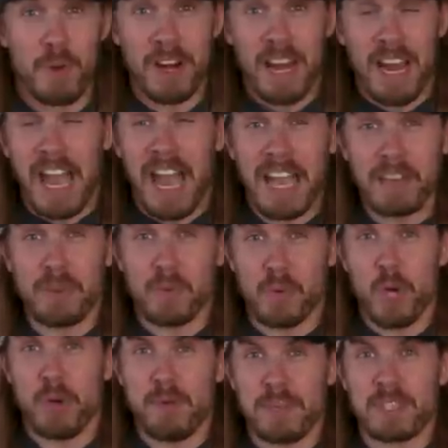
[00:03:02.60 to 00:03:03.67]
where I don't
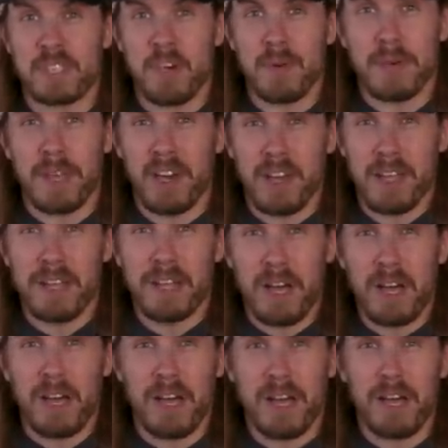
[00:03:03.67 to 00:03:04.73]
know what's going
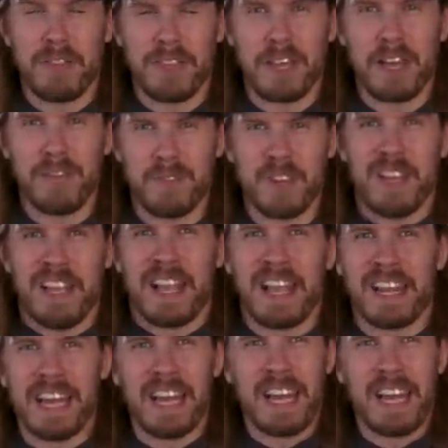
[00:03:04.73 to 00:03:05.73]
on the cover, and